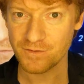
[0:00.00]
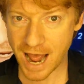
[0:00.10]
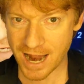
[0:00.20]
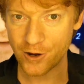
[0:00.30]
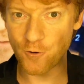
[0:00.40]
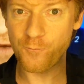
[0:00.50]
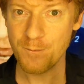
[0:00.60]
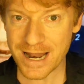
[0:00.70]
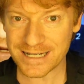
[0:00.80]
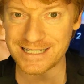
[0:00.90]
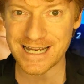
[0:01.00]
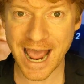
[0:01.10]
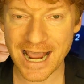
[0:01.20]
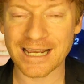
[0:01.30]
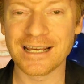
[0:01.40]
nano med
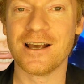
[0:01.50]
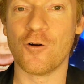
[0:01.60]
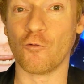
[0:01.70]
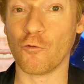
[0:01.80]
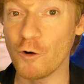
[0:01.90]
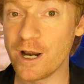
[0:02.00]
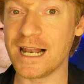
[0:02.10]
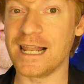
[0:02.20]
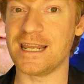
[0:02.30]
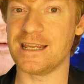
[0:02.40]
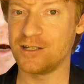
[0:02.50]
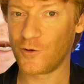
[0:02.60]
tech really